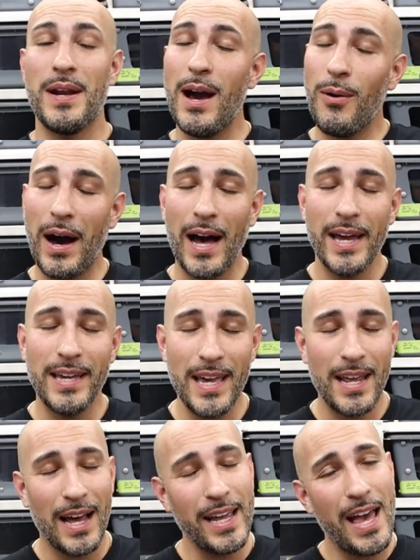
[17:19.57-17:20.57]
Now, I,
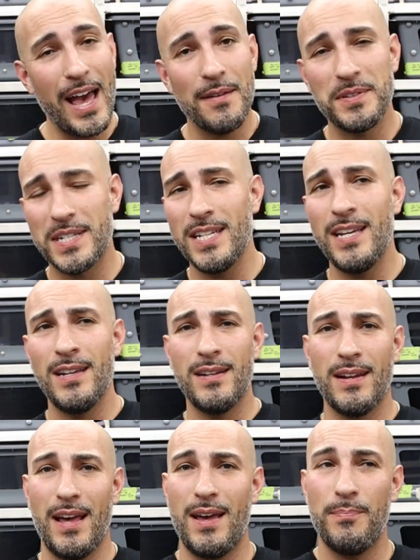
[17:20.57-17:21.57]
again, I have
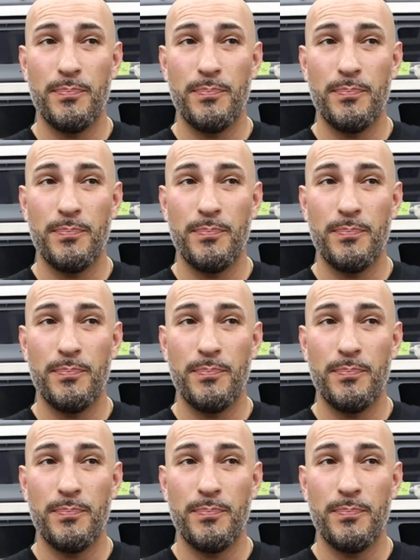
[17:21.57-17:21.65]
seen